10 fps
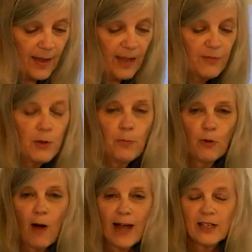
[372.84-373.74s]
if you
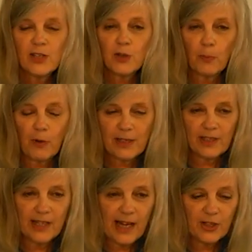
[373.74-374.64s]
practice your
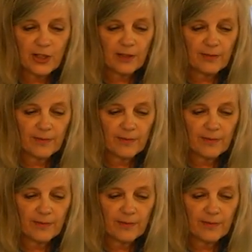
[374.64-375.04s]
presentation,